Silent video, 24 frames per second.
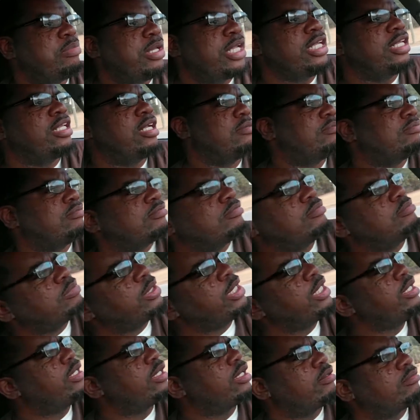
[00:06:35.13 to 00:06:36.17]
Beat them.
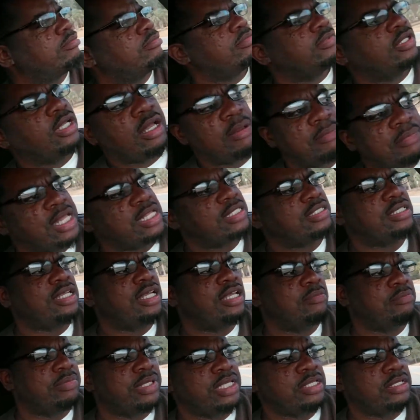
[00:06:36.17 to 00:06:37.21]
Beat them. I'm not
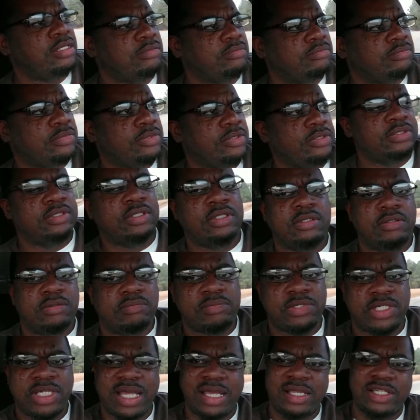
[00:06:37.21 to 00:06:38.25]
saying beat them.
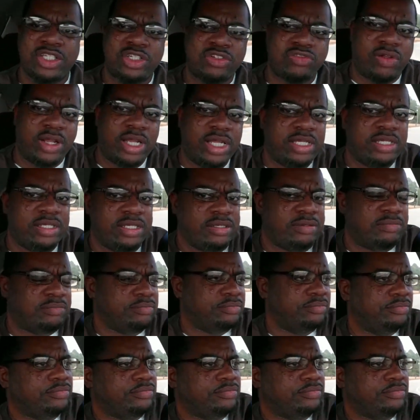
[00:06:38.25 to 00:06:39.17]
I'm saying train them.